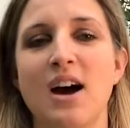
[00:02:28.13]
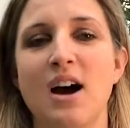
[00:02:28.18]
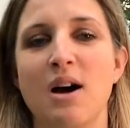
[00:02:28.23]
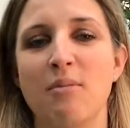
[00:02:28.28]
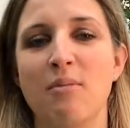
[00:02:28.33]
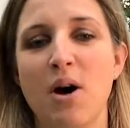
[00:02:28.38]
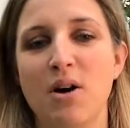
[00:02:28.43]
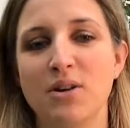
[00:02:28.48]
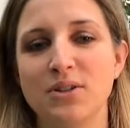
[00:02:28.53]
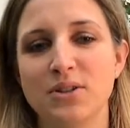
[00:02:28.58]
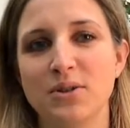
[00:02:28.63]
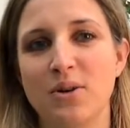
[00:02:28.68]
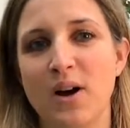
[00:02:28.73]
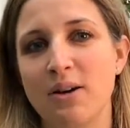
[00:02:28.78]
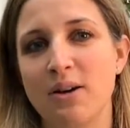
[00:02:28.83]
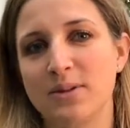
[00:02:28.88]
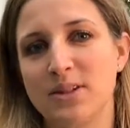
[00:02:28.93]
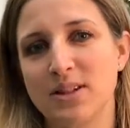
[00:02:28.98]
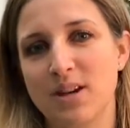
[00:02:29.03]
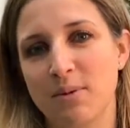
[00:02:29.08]
Also,
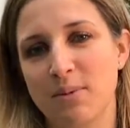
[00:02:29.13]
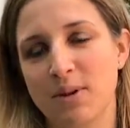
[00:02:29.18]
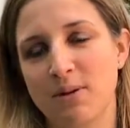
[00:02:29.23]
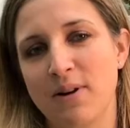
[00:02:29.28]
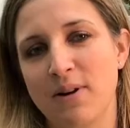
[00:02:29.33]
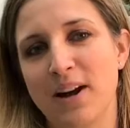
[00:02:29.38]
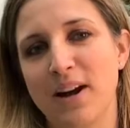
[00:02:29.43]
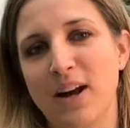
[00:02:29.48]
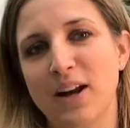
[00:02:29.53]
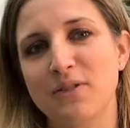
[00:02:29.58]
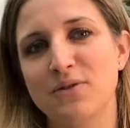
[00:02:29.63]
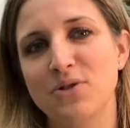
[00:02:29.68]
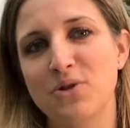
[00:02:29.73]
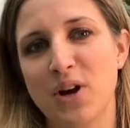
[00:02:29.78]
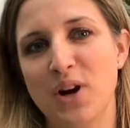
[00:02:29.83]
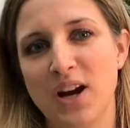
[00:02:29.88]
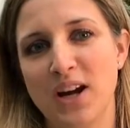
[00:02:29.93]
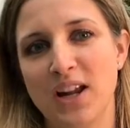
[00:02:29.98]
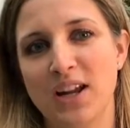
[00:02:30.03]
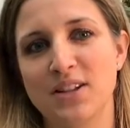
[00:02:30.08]
I was coming right out of
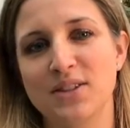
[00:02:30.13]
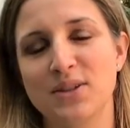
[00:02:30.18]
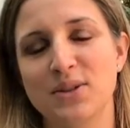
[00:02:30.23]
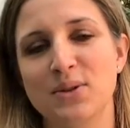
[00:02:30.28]
training,